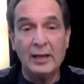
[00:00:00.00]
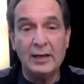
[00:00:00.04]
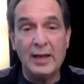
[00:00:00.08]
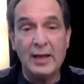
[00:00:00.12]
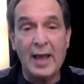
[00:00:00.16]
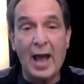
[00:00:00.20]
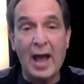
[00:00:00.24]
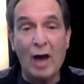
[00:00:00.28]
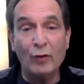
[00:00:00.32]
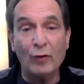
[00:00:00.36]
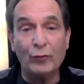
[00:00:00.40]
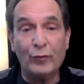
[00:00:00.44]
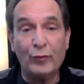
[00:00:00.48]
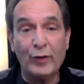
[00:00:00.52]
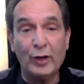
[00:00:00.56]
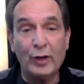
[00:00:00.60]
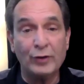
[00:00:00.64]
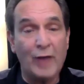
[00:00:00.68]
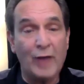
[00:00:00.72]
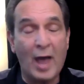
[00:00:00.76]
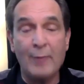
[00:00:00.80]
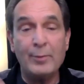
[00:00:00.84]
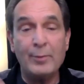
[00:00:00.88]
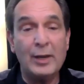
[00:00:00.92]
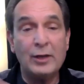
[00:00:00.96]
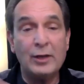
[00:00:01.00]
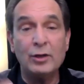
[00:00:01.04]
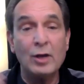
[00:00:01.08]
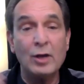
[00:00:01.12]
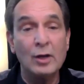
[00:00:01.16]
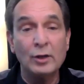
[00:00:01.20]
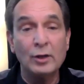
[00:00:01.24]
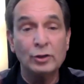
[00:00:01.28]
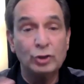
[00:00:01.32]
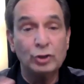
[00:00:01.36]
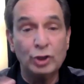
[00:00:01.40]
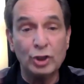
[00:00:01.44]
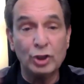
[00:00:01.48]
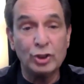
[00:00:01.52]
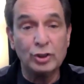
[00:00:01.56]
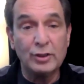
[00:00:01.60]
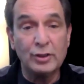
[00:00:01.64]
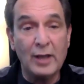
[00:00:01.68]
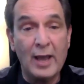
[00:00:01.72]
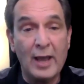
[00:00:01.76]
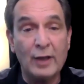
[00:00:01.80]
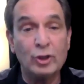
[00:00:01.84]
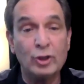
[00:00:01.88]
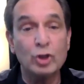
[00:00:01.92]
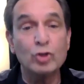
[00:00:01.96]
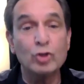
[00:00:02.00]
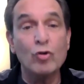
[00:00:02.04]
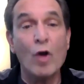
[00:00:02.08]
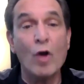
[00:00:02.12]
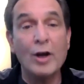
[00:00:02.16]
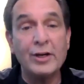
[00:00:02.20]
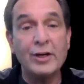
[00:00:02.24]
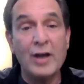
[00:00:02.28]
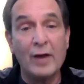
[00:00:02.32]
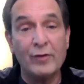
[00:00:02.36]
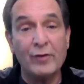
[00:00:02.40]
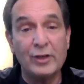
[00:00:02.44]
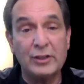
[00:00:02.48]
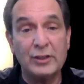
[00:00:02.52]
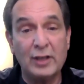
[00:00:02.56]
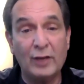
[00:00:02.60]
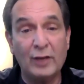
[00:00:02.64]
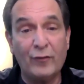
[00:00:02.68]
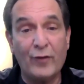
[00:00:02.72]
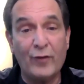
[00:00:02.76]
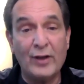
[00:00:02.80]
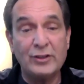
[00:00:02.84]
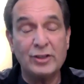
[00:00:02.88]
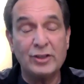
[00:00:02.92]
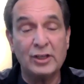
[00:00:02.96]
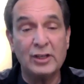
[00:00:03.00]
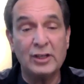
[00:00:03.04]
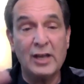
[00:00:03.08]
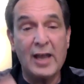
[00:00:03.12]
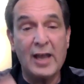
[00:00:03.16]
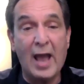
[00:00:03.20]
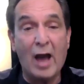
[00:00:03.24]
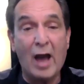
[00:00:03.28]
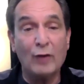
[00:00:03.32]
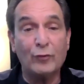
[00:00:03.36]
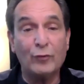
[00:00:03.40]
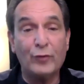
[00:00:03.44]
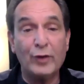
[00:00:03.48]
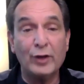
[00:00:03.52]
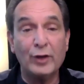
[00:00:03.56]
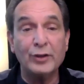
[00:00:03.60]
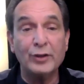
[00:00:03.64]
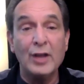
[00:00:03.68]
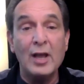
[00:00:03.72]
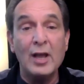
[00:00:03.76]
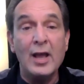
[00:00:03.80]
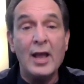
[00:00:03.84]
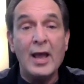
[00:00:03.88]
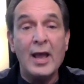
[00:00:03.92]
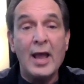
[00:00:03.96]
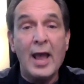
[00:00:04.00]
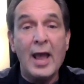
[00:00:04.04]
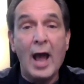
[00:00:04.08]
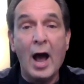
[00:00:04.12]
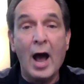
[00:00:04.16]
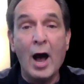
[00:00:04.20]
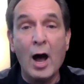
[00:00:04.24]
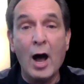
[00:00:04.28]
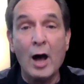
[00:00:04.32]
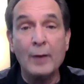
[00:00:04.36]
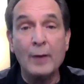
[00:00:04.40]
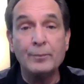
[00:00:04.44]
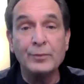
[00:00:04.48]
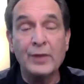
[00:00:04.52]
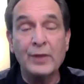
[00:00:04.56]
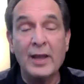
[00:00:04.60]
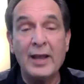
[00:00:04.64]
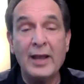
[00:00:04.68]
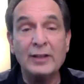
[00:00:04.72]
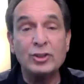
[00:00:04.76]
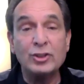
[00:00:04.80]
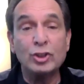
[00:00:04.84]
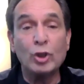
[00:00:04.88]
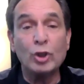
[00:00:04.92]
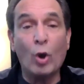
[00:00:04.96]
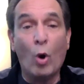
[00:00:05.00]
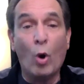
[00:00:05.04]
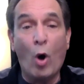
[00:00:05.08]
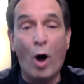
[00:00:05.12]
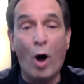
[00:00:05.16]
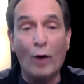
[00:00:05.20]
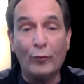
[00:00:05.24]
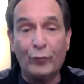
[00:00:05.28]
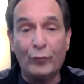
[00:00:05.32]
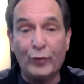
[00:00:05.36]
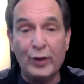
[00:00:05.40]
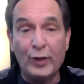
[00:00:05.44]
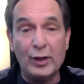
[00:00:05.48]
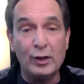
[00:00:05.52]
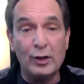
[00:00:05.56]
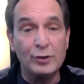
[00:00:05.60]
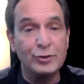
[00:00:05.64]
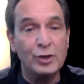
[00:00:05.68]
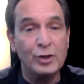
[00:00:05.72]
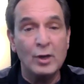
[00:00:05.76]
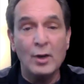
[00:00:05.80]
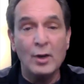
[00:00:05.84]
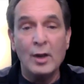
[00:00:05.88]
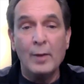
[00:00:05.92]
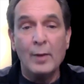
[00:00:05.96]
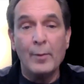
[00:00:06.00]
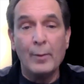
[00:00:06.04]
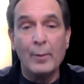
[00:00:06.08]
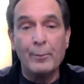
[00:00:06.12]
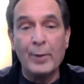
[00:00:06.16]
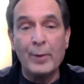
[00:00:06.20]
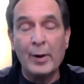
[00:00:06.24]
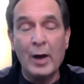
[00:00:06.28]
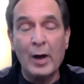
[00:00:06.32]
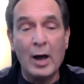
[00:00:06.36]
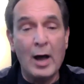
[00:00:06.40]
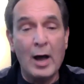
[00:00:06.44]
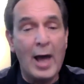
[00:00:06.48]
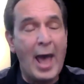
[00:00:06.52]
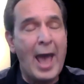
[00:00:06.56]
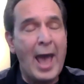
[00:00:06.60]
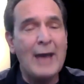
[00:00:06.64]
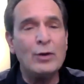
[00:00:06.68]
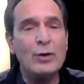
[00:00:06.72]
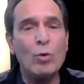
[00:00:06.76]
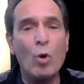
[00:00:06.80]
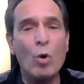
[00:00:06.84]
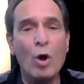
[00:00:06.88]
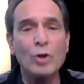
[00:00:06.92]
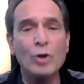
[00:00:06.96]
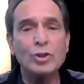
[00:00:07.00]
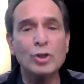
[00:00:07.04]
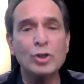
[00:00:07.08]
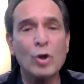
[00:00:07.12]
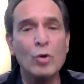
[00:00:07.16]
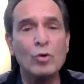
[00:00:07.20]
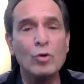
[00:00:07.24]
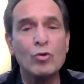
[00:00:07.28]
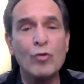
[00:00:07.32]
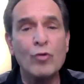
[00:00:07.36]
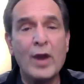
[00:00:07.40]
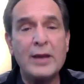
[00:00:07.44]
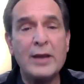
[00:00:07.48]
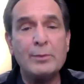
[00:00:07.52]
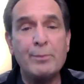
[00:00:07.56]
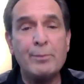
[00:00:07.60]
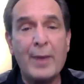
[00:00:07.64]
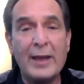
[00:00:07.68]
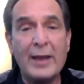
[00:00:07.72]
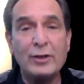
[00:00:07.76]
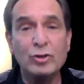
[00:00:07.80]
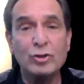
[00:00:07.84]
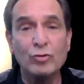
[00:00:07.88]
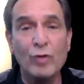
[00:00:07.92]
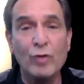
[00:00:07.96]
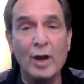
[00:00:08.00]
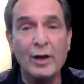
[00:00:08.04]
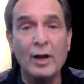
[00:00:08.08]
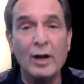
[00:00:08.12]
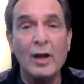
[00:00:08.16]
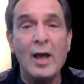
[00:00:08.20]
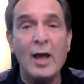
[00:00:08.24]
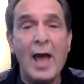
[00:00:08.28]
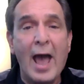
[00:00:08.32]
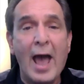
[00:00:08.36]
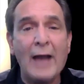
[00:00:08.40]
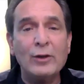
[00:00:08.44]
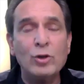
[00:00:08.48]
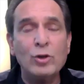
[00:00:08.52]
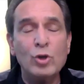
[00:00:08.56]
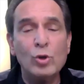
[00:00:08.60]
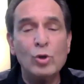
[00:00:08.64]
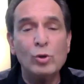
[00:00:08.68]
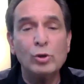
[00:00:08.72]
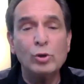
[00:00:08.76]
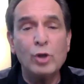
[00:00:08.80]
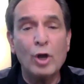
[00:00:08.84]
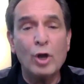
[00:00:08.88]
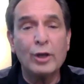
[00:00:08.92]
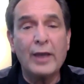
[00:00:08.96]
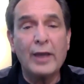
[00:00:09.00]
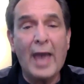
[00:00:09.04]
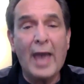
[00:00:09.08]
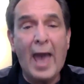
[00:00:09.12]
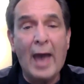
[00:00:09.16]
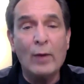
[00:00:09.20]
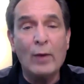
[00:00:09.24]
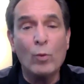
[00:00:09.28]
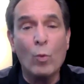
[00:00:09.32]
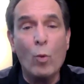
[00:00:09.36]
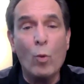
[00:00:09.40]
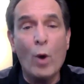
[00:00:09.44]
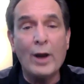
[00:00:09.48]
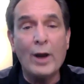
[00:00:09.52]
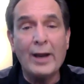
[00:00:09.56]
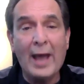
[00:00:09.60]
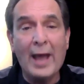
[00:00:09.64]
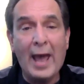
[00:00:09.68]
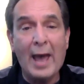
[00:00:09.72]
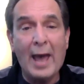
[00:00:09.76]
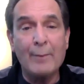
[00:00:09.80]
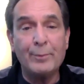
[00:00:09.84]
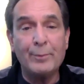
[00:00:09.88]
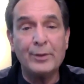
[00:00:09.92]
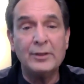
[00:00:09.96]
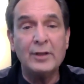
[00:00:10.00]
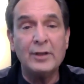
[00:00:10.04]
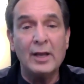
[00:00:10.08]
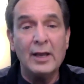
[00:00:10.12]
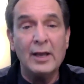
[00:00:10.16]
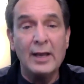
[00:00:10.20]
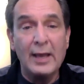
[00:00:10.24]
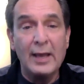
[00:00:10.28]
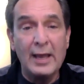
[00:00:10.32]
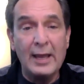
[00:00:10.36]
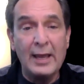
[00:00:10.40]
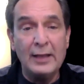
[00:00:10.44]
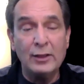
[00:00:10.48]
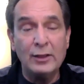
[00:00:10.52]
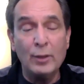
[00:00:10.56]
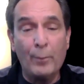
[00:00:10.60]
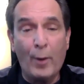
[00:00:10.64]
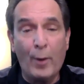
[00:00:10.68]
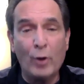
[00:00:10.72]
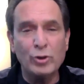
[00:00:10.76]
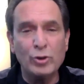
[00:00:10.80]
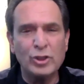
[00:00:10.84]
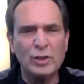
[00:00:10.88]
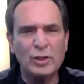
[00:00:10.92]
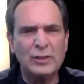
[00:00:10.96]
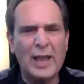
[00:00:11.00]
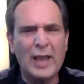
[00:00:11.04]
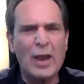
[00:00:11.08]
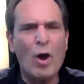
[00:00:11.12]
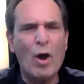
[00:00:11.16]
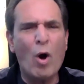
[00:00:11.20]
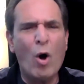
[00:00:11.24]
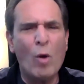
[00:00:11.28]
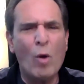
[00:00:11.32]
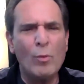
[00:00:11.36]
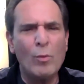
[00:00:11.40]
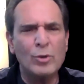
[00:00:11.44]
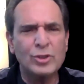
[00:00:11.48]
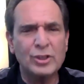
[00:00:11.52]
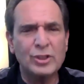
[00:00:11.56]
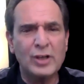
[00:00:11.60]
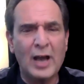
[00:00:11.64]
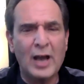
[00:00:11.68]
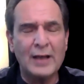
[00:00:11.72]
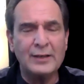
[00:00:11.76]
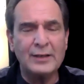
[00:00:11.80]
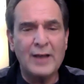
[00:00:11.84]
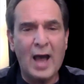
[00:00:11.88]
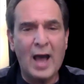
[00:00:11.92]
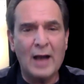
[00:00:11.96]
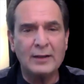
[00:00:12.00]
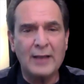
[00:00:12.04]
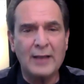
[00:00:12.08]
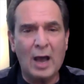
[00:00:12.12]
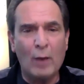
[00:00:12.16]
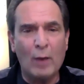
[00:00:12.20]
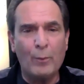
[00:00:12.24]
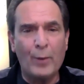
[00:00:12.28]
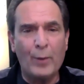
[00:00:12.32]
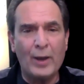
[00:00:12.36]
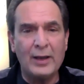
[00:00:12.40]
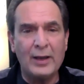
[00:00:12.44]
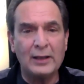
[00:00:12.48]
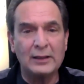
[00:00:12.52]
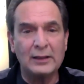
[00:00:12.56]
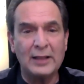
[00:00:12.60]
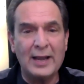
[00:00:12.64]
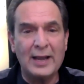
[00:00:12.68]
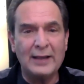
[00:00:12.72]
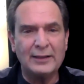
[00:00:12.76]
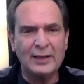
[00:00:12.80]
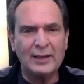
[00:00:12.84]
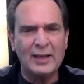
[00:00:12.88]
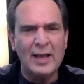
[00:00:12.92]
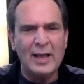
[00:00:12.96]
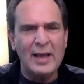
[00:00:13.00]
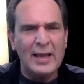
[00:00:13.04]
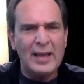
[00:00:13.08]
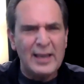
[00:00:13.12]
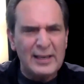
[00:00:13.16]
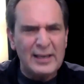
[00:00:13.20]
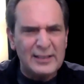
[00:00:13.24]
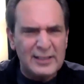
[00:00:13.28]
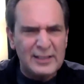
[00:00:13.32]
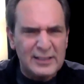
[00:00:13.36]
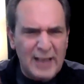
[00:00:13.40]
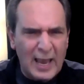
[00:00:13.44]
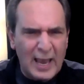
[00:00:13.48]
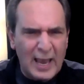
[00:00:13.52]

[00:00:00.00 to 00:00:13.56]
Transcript: in the outfield. I mean, just extraordinary defense in the outfield. Hits to all fields. And also great base runner. And you look at what happened in the postseason. They almost got knocked out by Atlanta. He